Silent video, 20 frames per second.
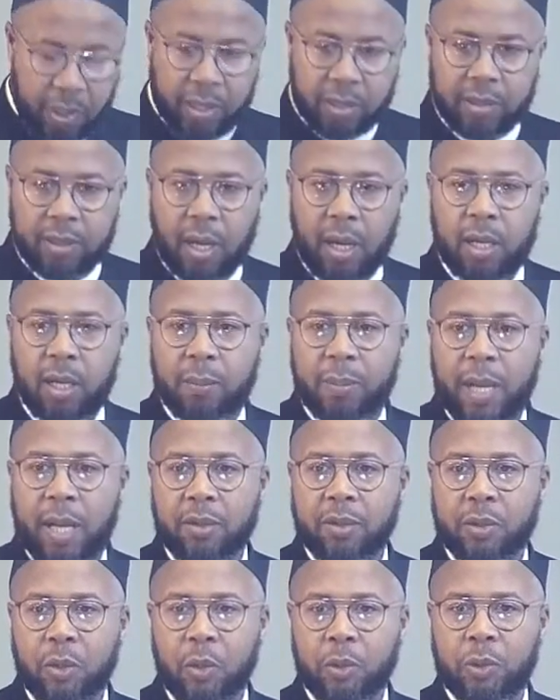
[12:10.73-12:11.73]
want to talk
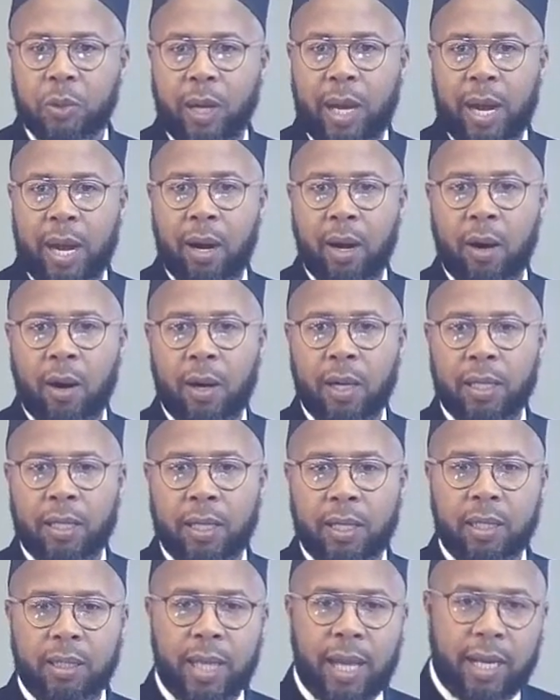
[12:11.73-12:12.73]
about social
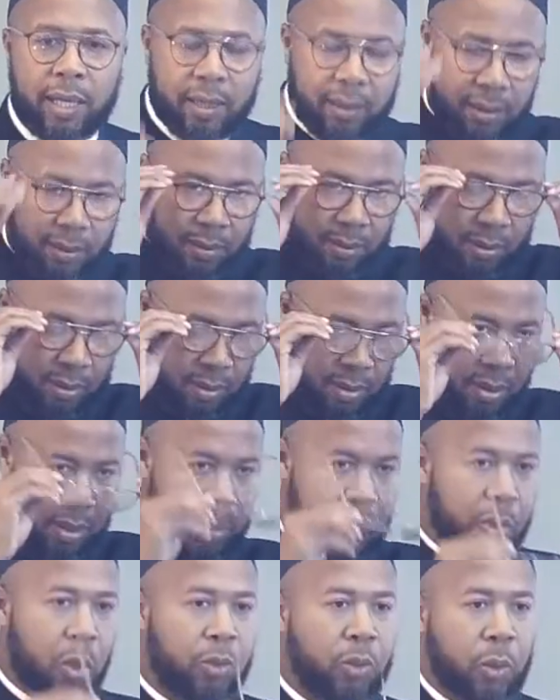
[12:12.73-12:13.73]
hierarchy and that
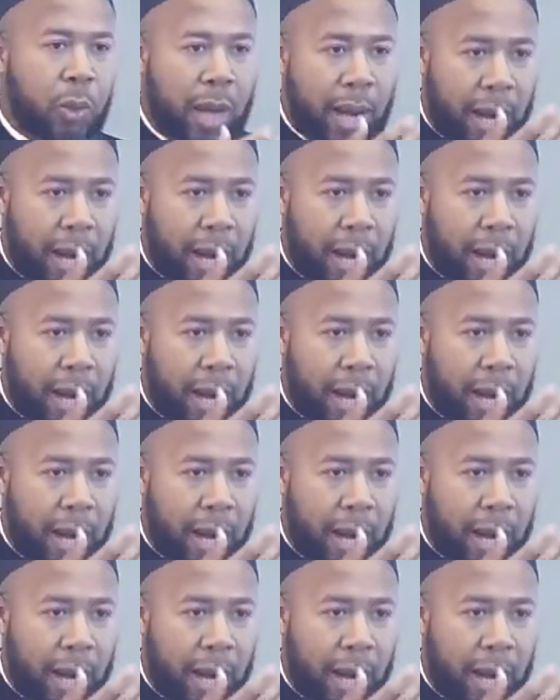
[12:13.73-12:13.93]
social